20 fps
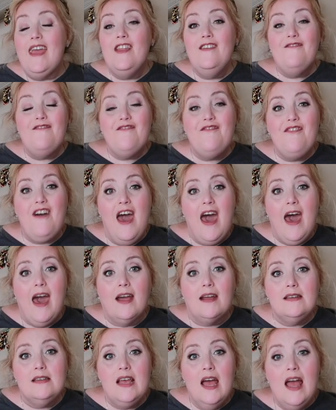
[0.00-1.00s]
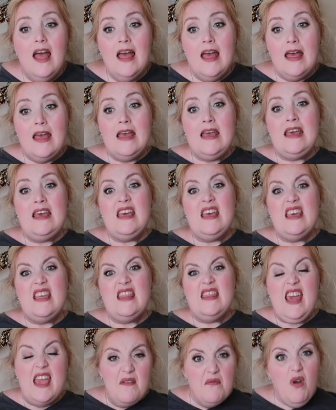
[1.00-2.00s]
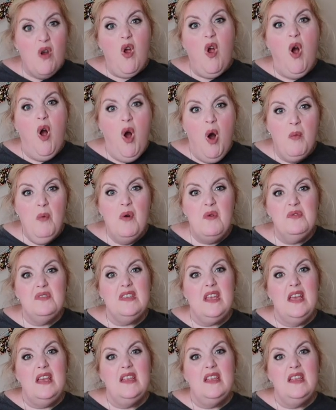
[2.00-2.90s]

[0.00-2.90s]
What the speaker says: In fact, they were almost